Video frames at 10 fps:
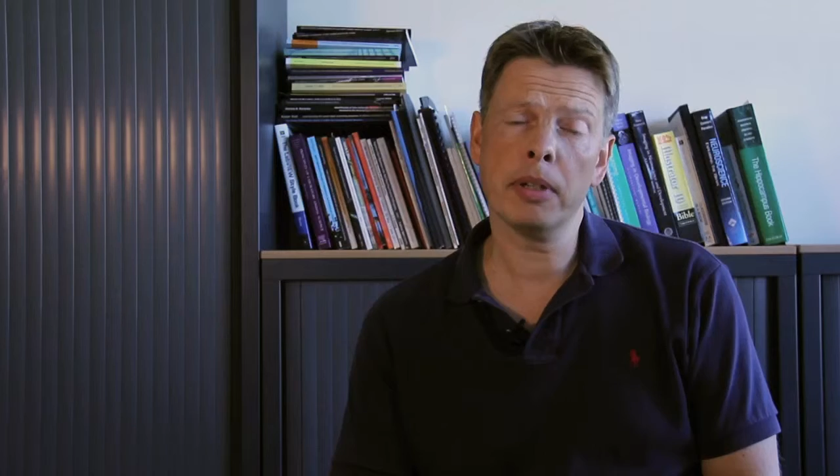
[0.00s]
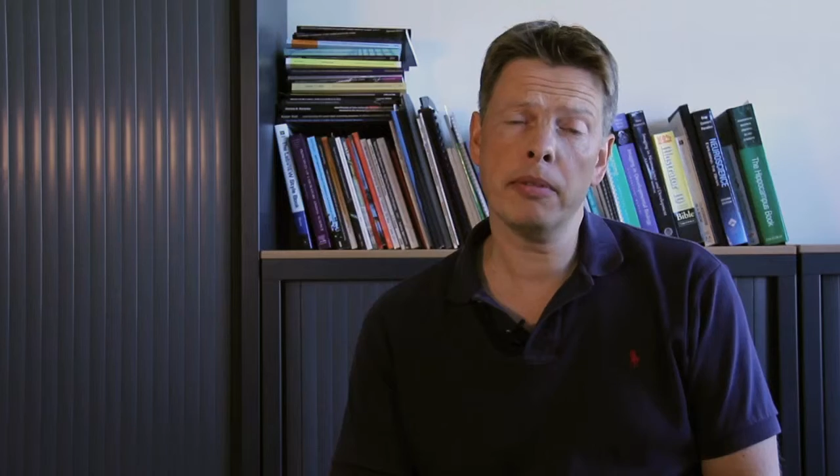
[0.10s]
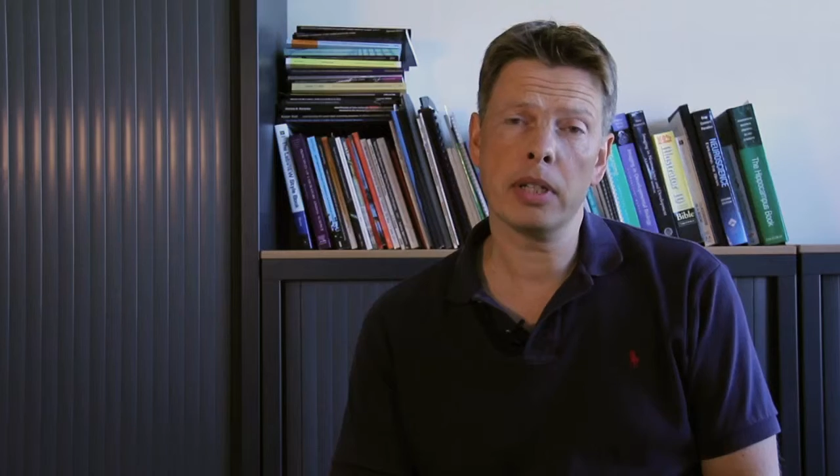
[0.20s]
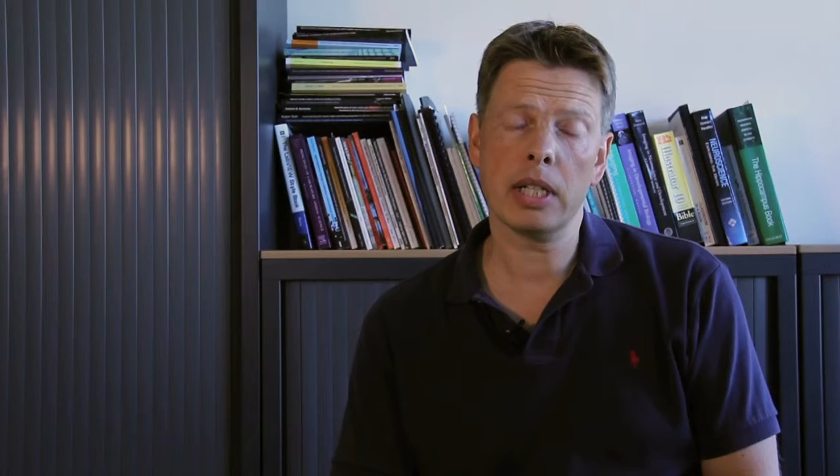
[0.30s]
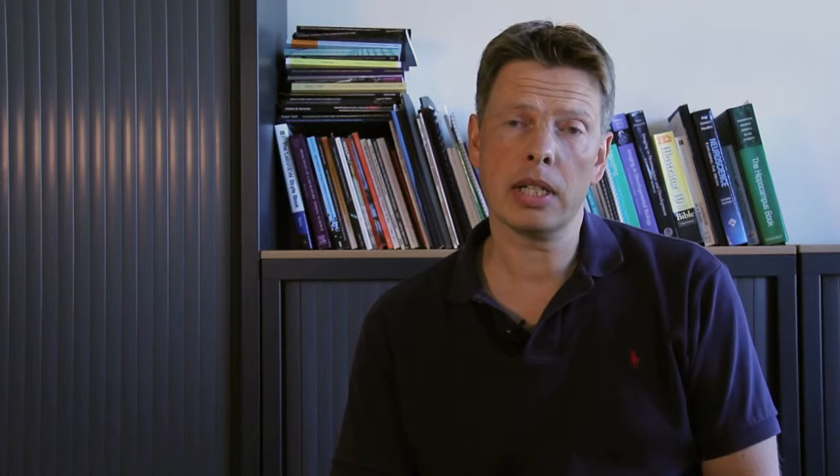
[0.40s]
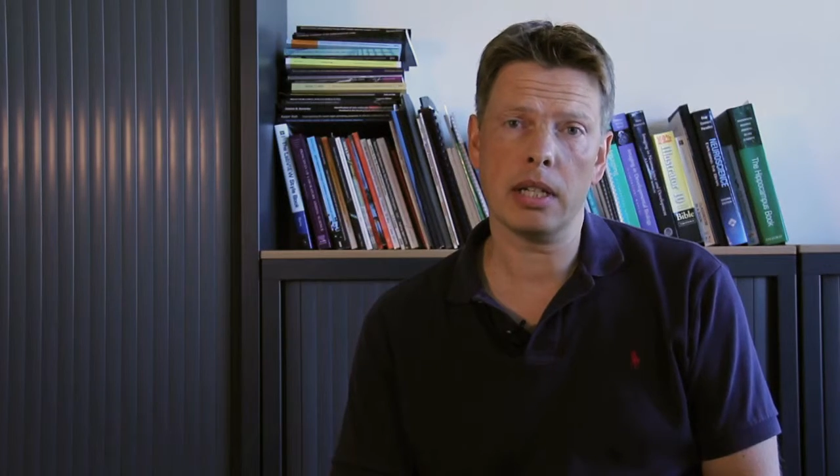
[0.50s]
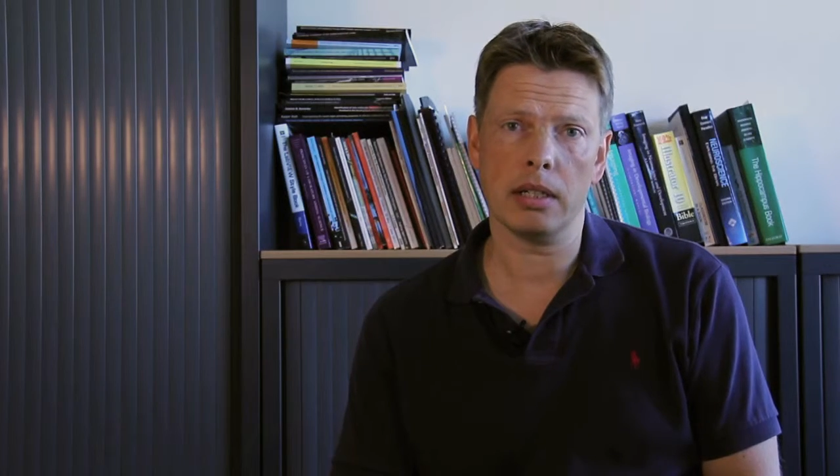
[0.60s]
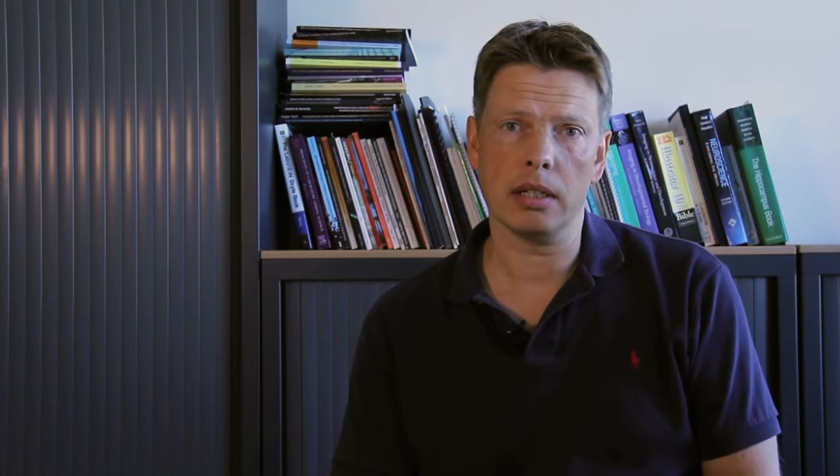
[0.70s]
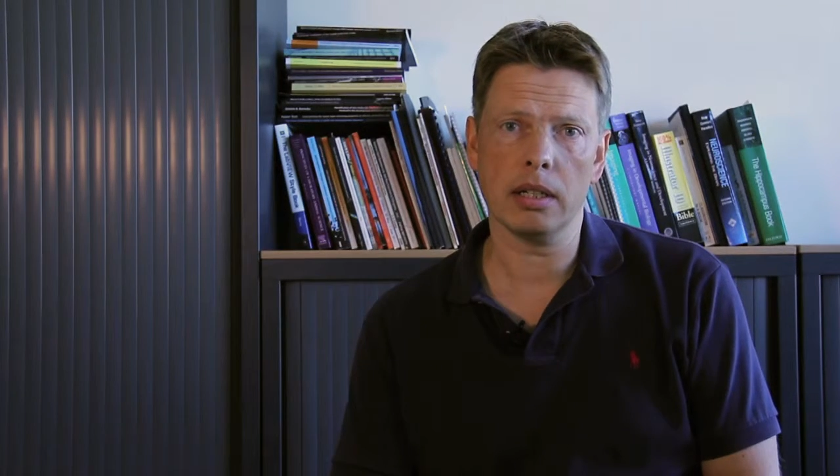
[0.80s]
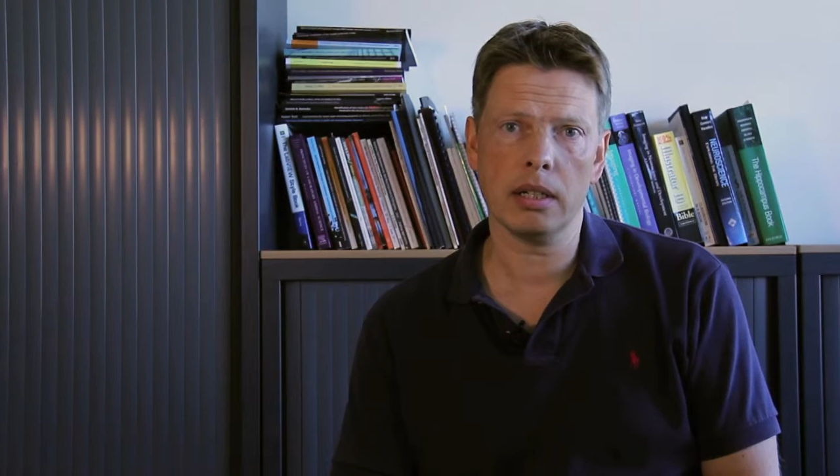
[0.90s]
In a previous
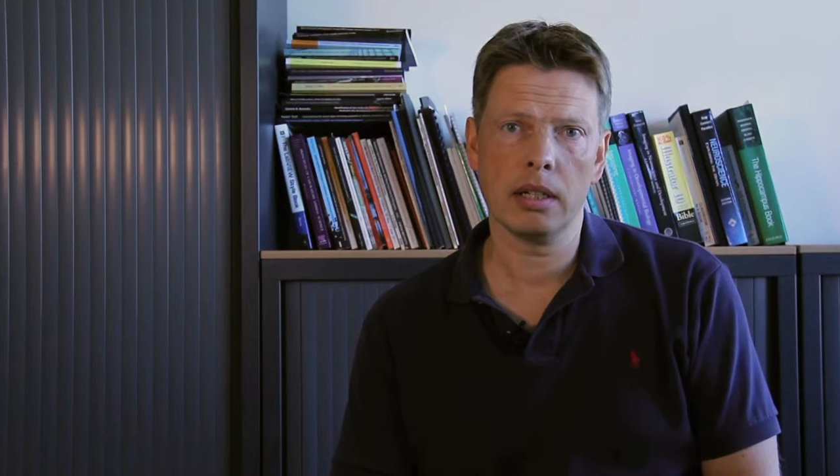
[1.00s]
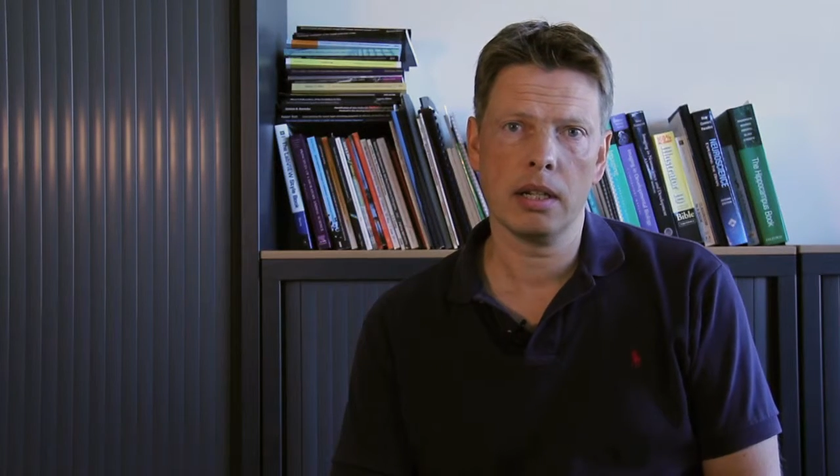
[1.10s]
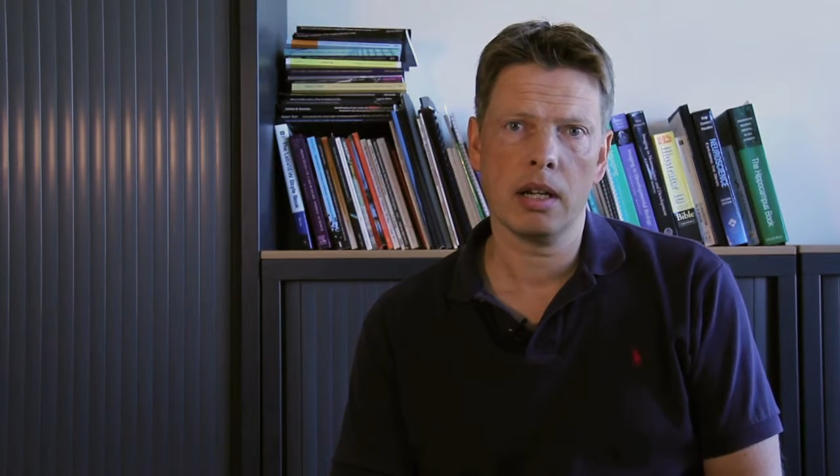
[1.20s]
study,